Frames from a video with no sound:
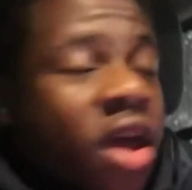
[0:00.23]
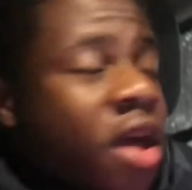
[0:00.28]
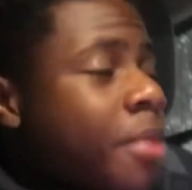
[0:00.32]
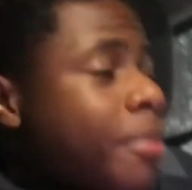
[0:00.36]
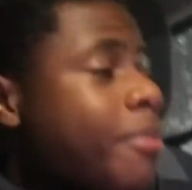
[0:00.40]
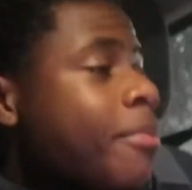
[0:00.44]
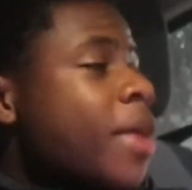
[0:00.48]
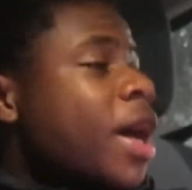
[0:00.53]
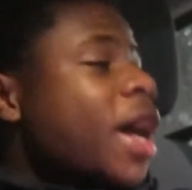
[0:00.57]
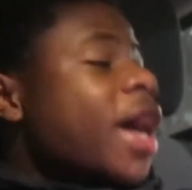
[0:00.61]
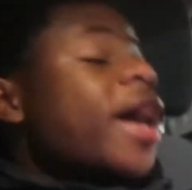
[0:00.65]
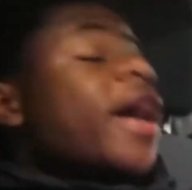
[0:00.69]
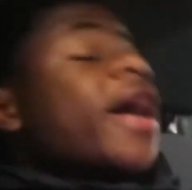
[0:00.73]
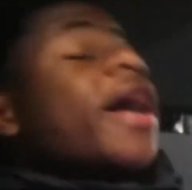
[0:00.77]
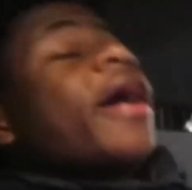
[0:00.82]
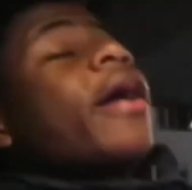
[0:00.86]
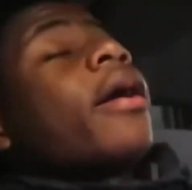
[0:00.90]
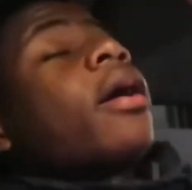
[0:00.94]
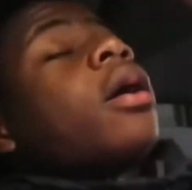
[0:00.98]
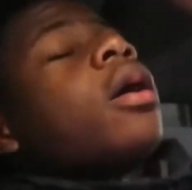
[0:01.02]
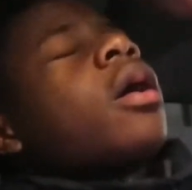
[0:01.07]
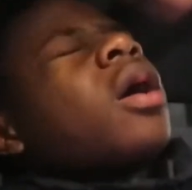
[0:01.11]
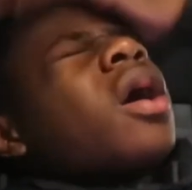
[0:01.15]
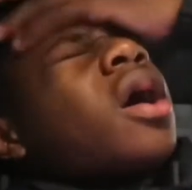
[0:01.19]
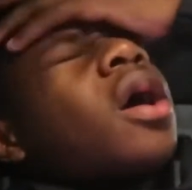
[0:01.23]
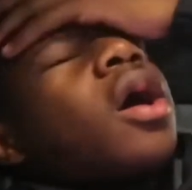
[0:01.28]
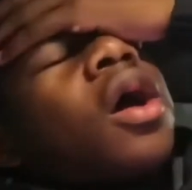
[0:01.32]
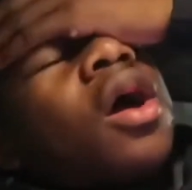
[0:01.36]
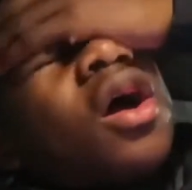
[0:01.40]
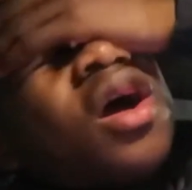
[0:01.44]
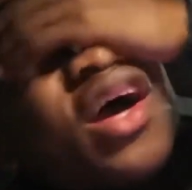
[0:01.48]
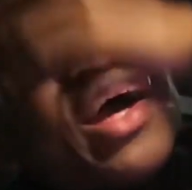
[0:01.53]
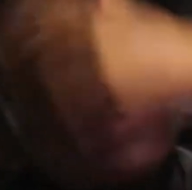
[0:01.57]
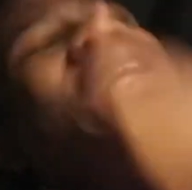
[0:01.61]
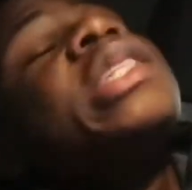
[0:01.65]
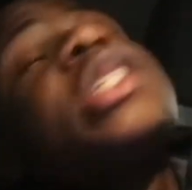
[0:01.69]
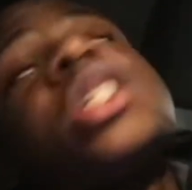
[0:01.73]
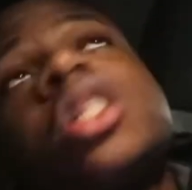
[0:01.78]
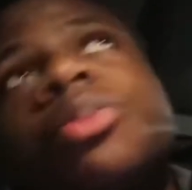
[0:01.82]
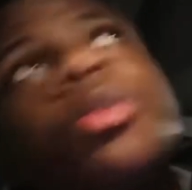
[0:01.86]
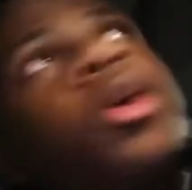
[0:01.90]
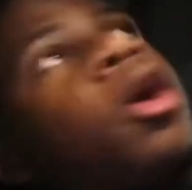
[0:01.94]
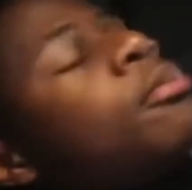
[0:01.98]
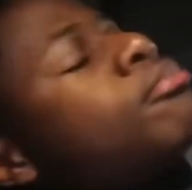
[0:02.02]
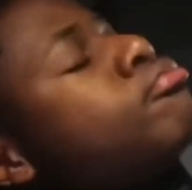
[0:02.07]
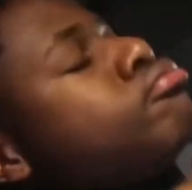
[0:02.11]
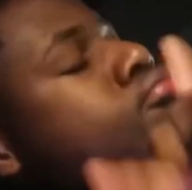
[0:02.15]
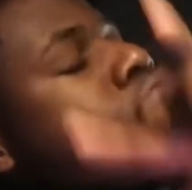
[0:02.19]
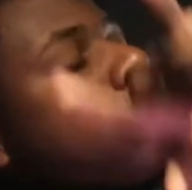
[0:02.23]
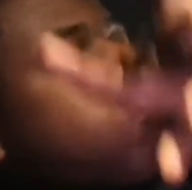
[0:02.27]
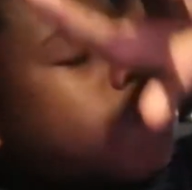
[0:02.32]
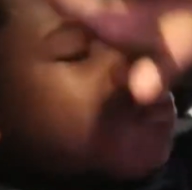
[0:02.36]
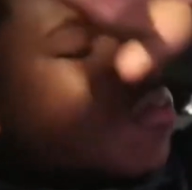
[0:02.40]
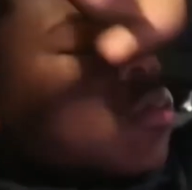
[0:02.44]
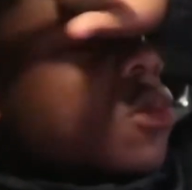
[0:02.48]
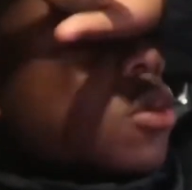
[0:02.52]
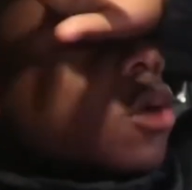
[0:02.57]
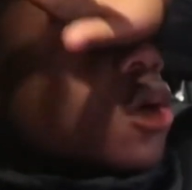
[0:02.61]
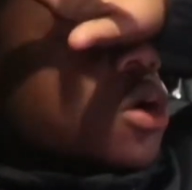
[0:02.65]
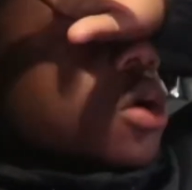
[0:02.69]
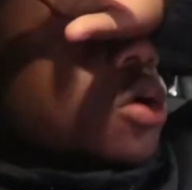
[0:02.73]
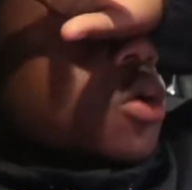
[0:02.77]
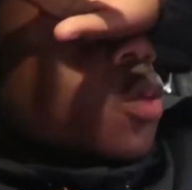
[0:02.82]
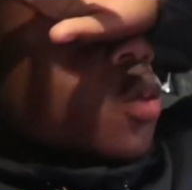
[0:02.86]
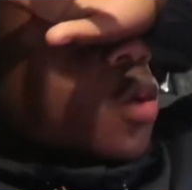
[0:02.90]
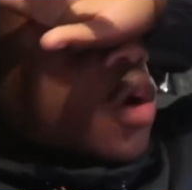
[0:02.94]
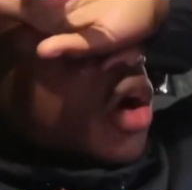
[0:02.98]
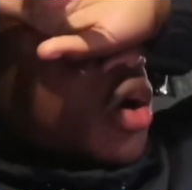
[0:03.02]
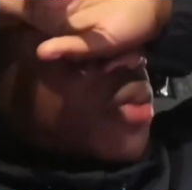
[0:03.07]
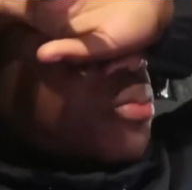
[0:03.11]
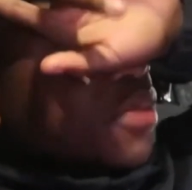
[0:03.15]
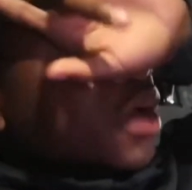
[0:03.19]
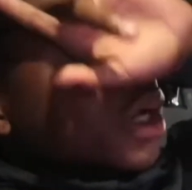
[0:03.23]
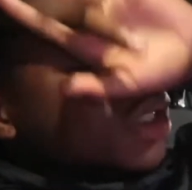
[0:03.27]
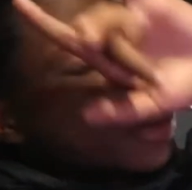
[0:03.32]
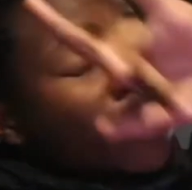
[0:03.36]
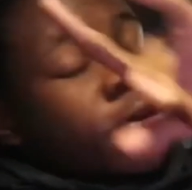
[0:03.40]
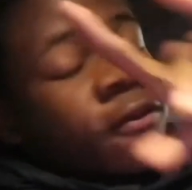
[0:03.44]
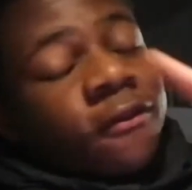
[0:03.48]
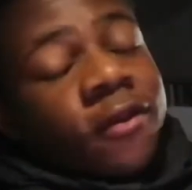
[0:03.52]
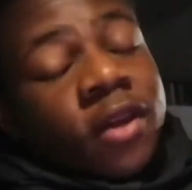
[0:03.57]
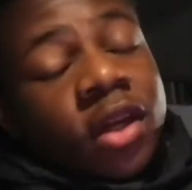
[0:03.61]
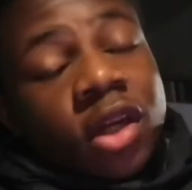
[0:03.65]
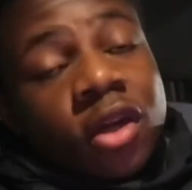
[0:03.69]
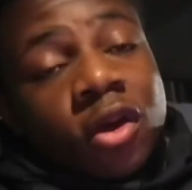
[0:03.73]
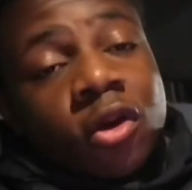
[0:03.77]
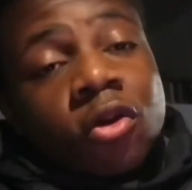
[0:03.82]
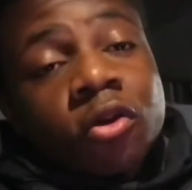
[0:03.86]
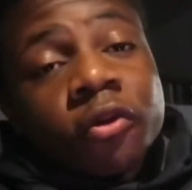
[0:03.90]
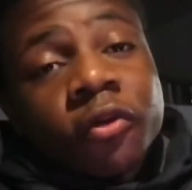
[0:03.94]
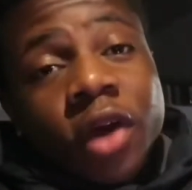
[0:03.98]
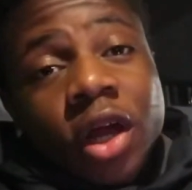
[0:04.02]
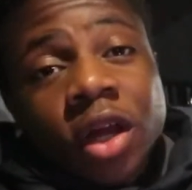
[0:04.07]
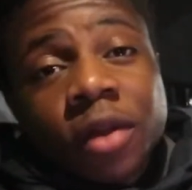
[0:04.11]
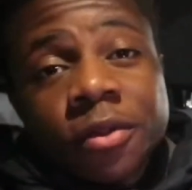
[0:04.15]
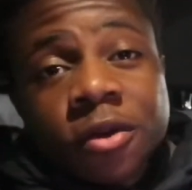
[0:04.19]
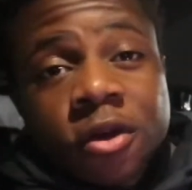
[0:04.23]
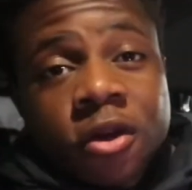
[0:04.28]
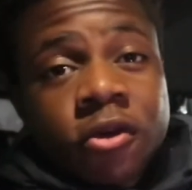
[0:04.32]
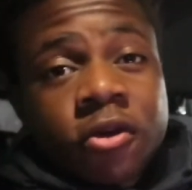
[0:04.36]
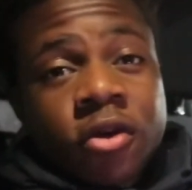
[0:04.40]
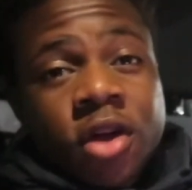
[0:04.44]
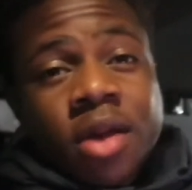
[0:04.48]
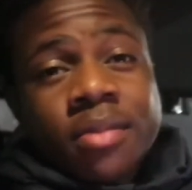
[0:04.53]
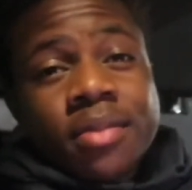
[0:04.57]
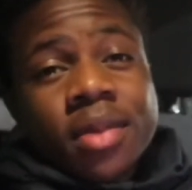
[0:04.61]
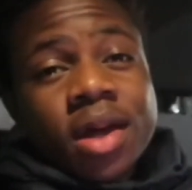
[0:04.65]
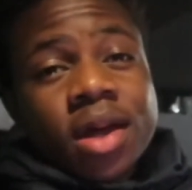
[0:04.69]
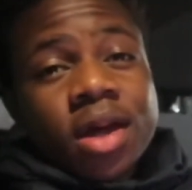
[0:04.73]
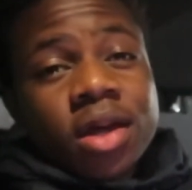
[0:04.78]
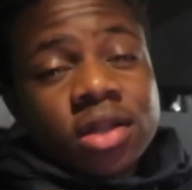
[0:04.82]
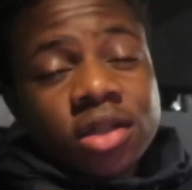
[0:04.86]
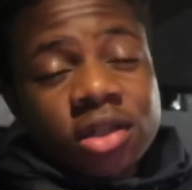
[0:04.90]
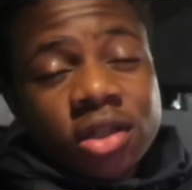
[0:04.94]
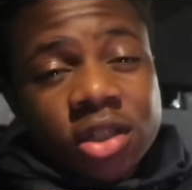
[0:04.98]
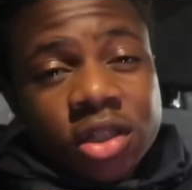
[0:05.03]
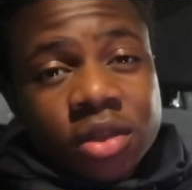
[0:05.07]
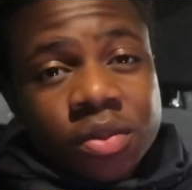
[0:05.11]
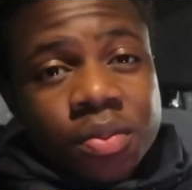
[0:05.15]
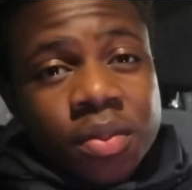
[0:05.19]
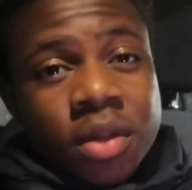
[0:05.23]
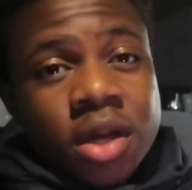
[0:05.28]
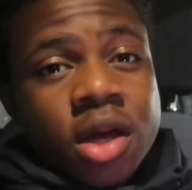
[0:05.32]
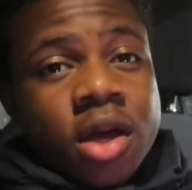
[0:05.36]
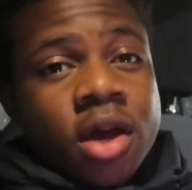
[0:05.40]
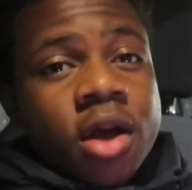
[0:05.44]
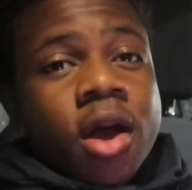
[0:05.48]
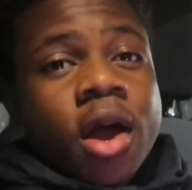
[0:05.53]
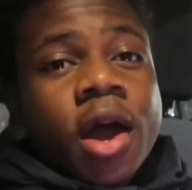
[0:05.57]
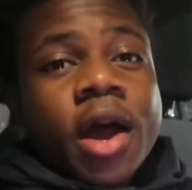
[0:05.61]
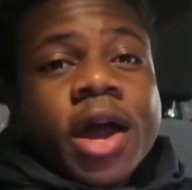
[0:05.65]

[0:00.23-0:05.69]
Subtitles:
Man, it's just Mayor. Welcome back to the video. Follow me on the gram at It's Just Mayor.